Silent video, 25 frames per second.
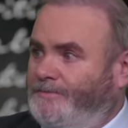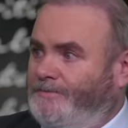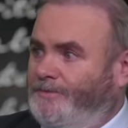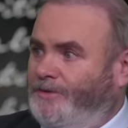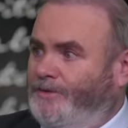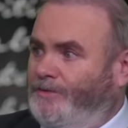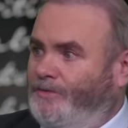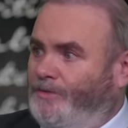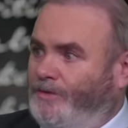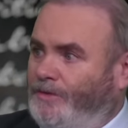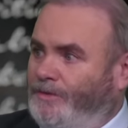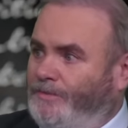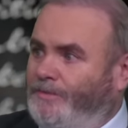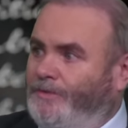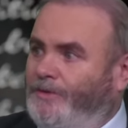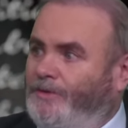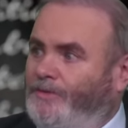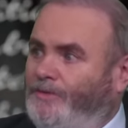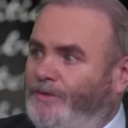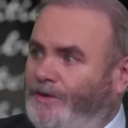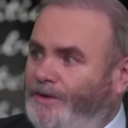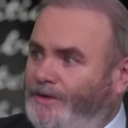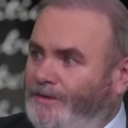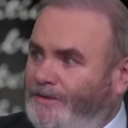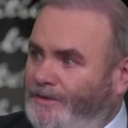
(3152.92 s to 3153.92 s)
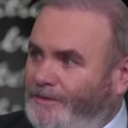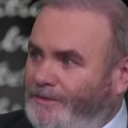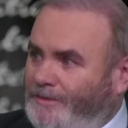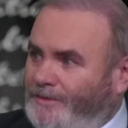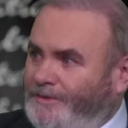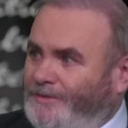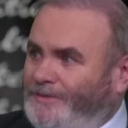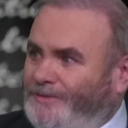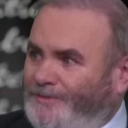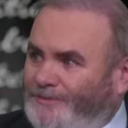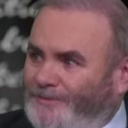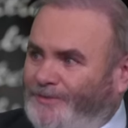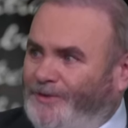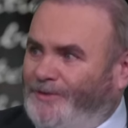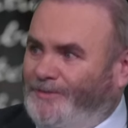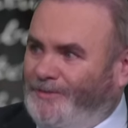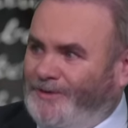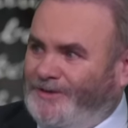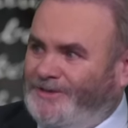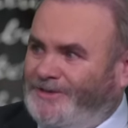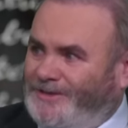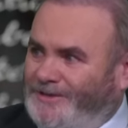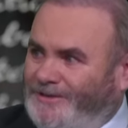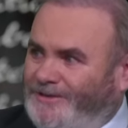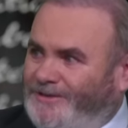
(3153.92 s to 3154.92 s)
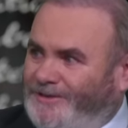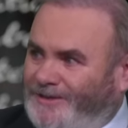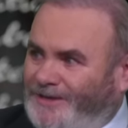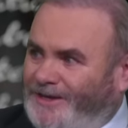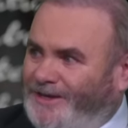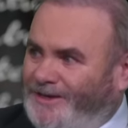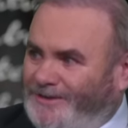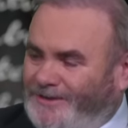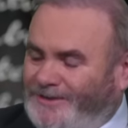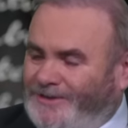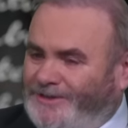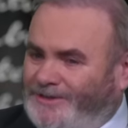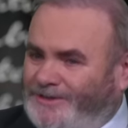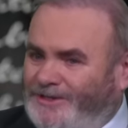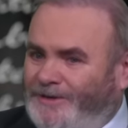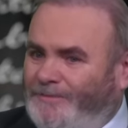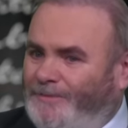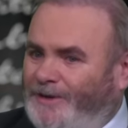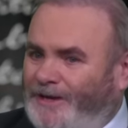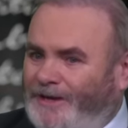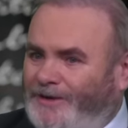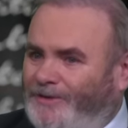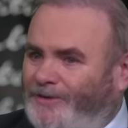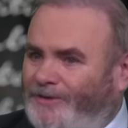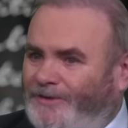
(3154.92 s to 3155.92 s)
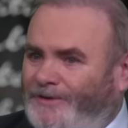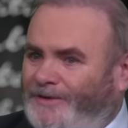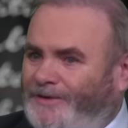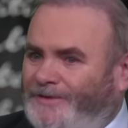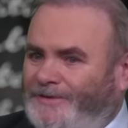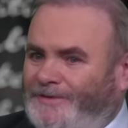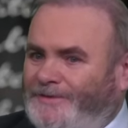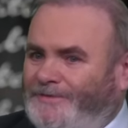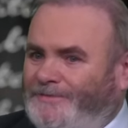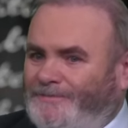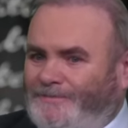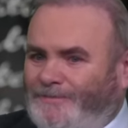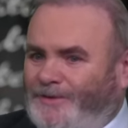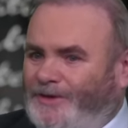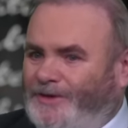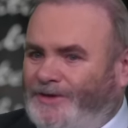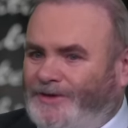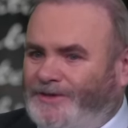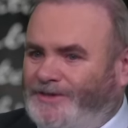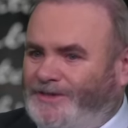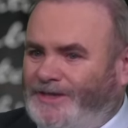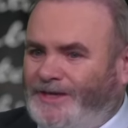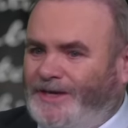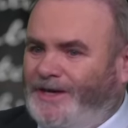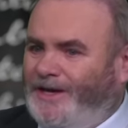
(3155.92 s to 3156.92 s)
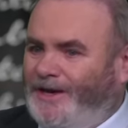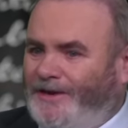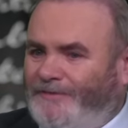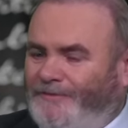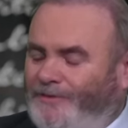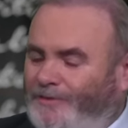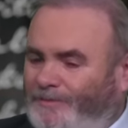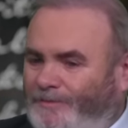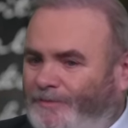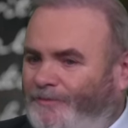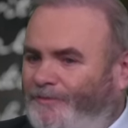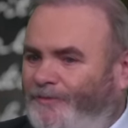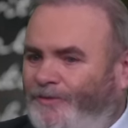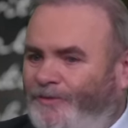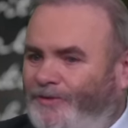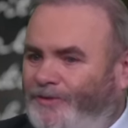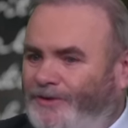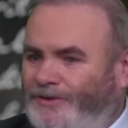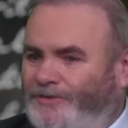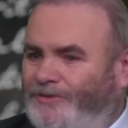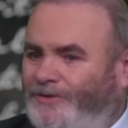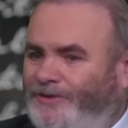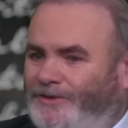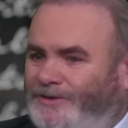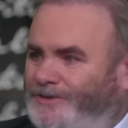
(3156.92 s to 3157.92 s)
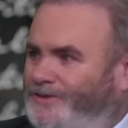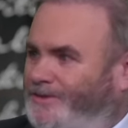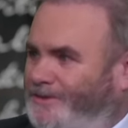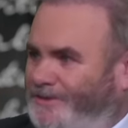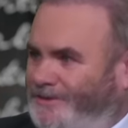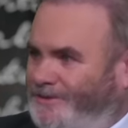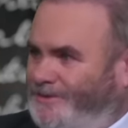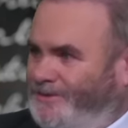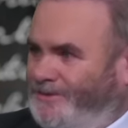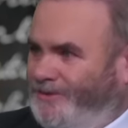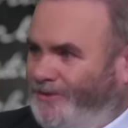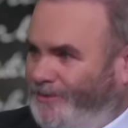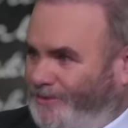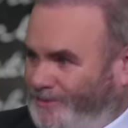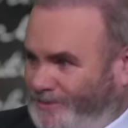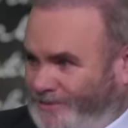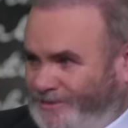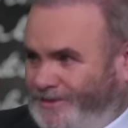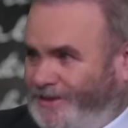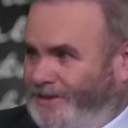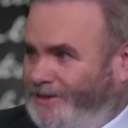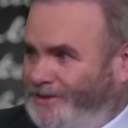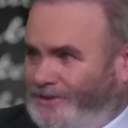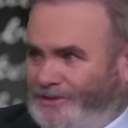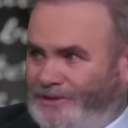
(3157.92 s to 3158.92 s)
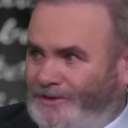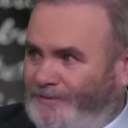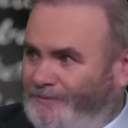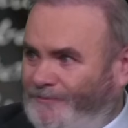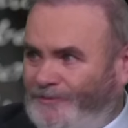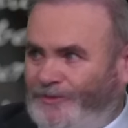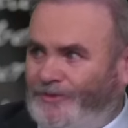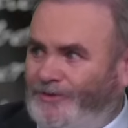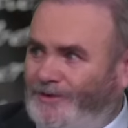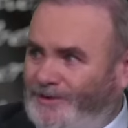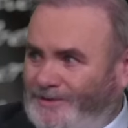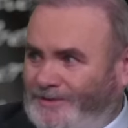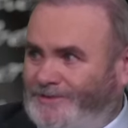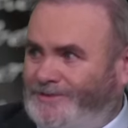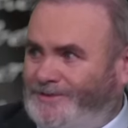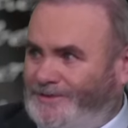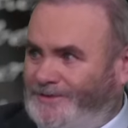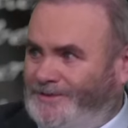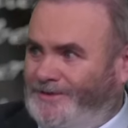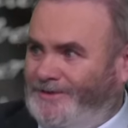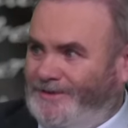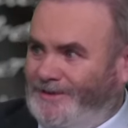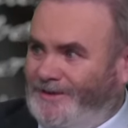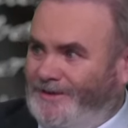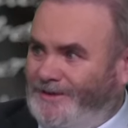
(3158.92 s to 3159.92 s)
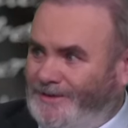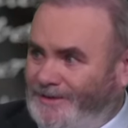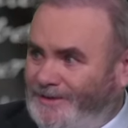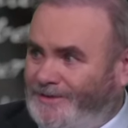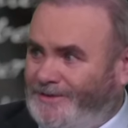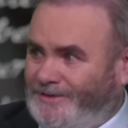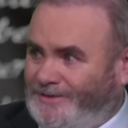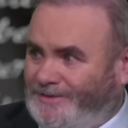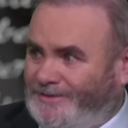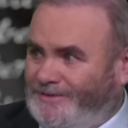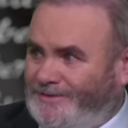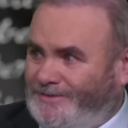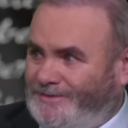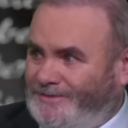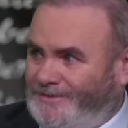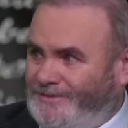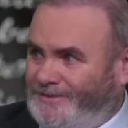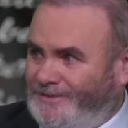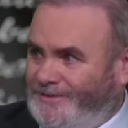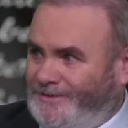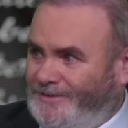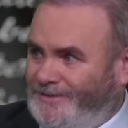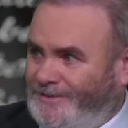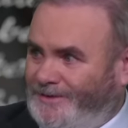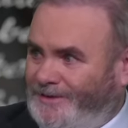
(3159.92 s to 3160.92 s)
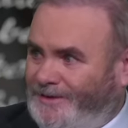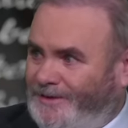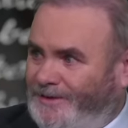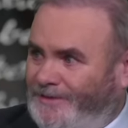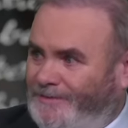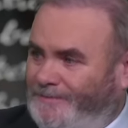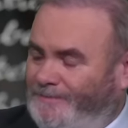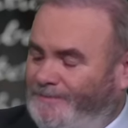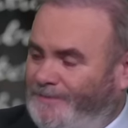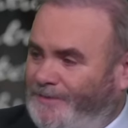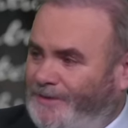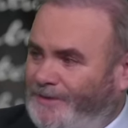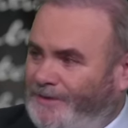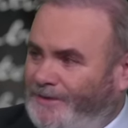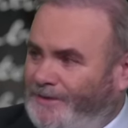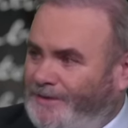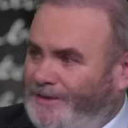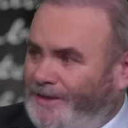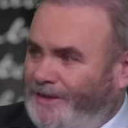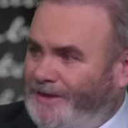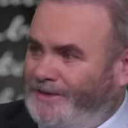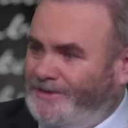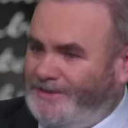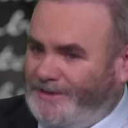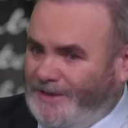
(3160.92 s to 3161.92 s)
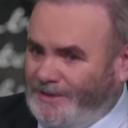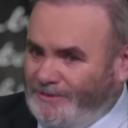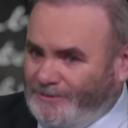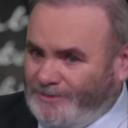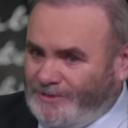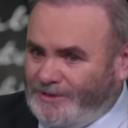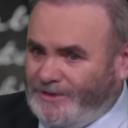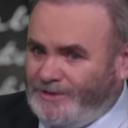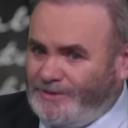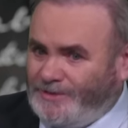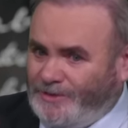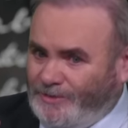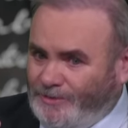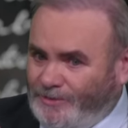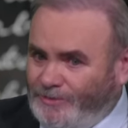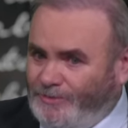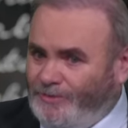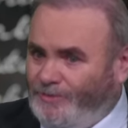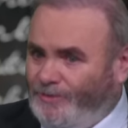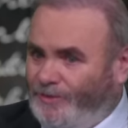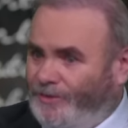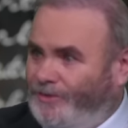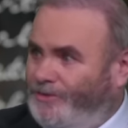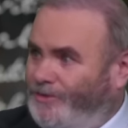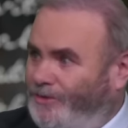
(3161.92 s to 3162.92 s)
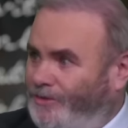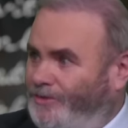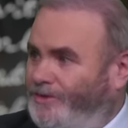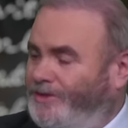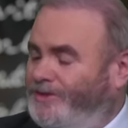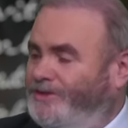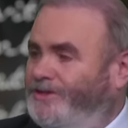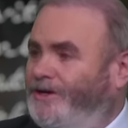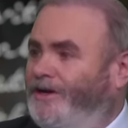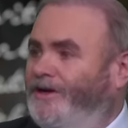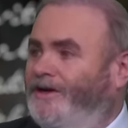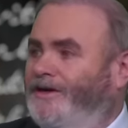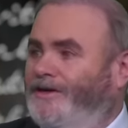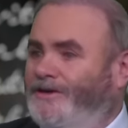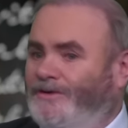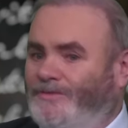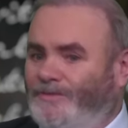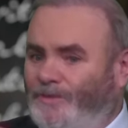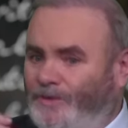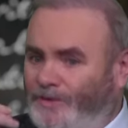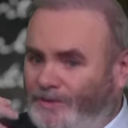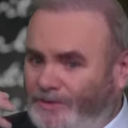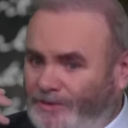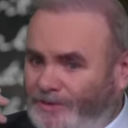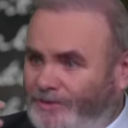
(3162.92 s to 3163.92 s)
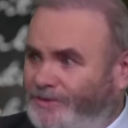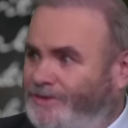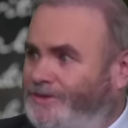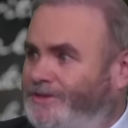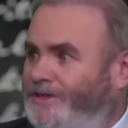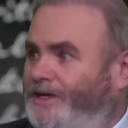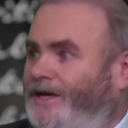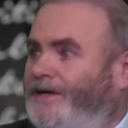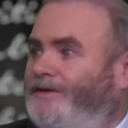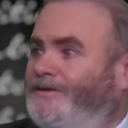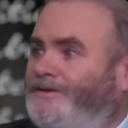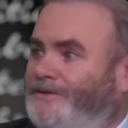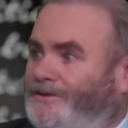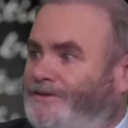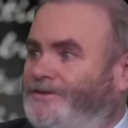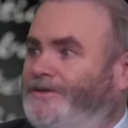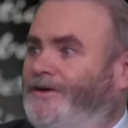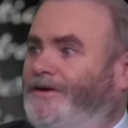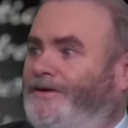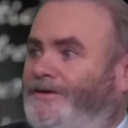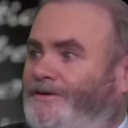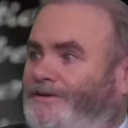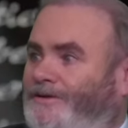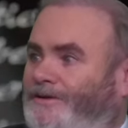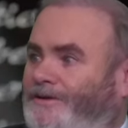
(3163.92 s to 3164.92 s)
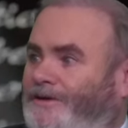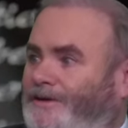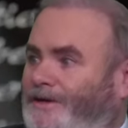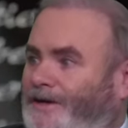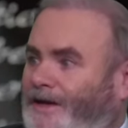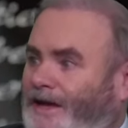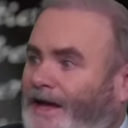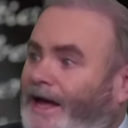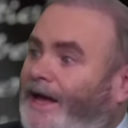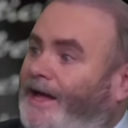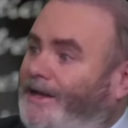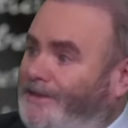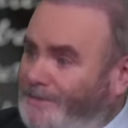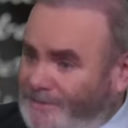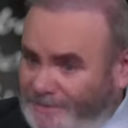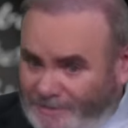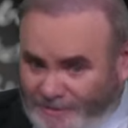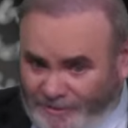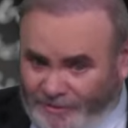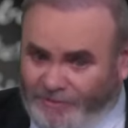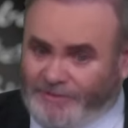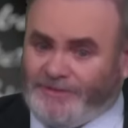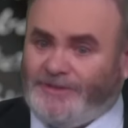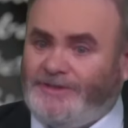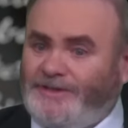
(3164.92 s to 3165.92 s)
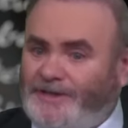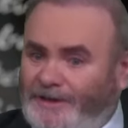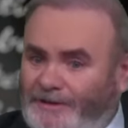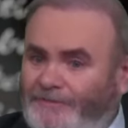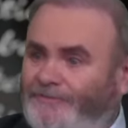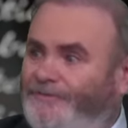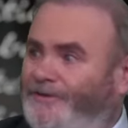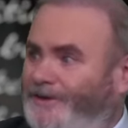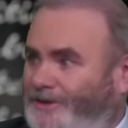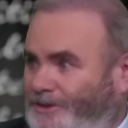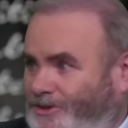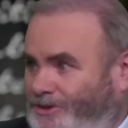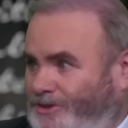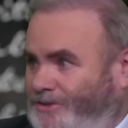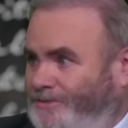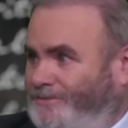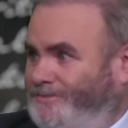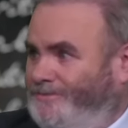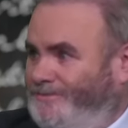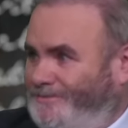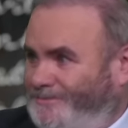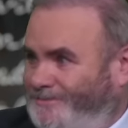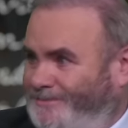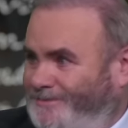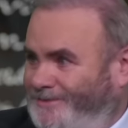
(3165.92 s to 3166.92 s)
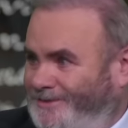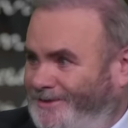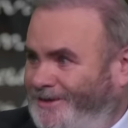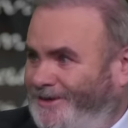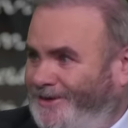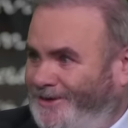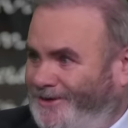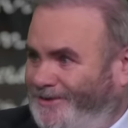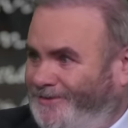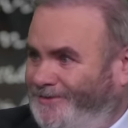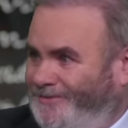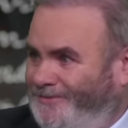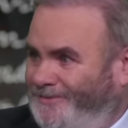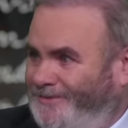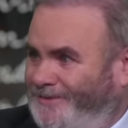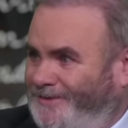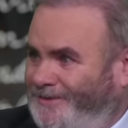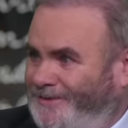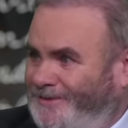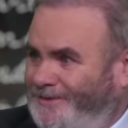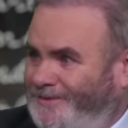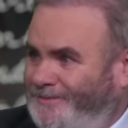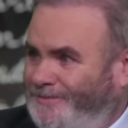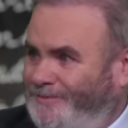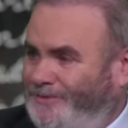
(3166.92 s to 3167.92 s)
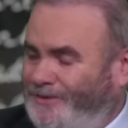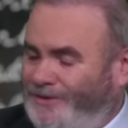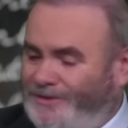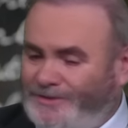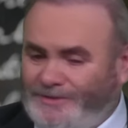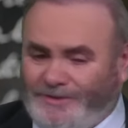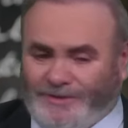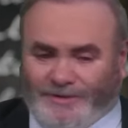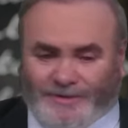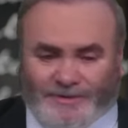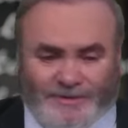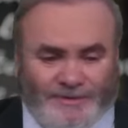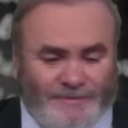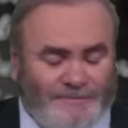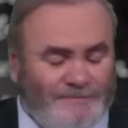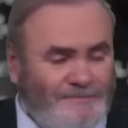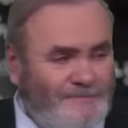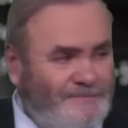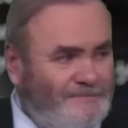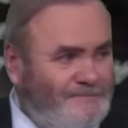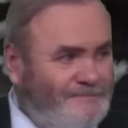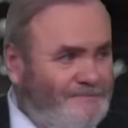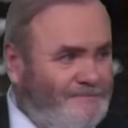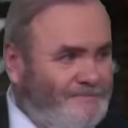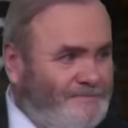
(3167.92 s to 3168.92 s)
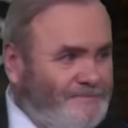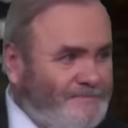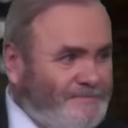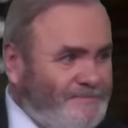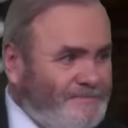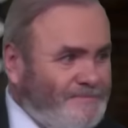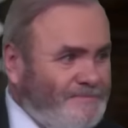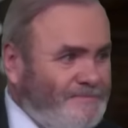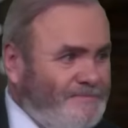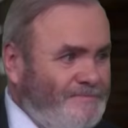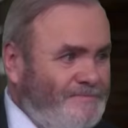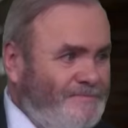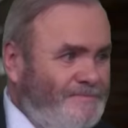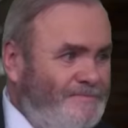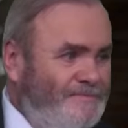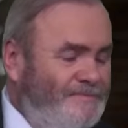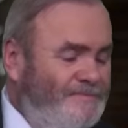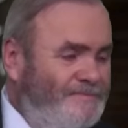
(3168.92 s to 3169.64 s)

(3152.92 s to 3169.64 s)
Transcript: but we, but we we mustn't think that somehow because he gave it before the cross, it's not teaching for us. It, it is exactly. Um, it tells us who what God is like and what God's standards are, mm. and God's salvation. Mm. You know, the, the, th God. the thing is that before the